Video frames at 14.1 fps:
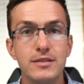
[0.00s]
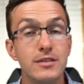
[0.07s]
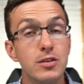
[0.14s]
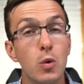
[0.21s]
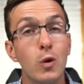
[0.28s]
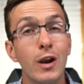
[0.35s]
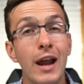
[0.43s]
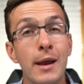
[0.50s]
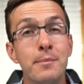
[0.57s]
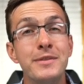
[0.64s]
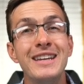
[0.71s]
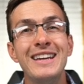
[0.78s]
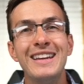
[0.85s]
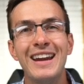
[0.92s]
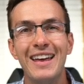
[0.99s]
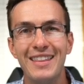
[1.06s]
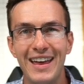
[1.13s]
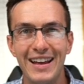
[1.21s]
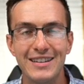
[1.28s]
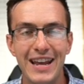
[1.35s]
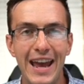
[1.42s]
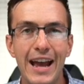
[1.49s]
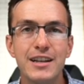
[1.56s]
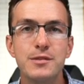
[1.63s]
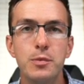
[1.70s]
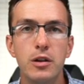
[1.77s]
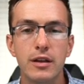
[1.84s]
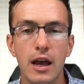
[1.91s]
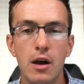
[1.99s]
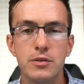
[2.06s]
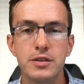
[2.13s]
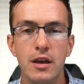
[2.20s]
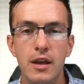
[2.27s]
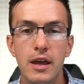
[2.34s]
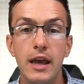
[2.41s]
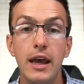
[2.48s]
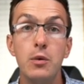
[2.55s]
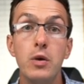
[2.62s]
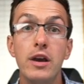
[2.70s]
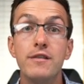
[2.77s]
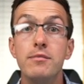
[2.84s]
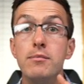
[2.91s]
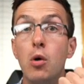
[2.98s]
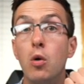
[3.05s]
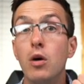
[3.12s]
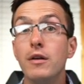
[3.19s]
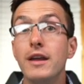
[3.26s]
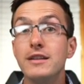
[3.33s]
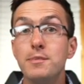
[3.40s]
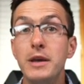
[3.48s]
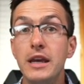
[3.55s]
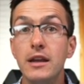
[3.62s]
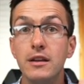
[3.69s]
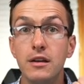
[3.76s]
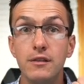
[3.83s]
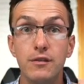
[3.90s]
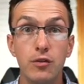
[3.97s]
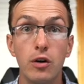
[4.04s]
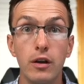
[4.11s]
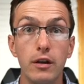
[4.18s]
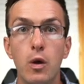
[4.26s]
And so we're emptying that taxable account and we have more that's being converted.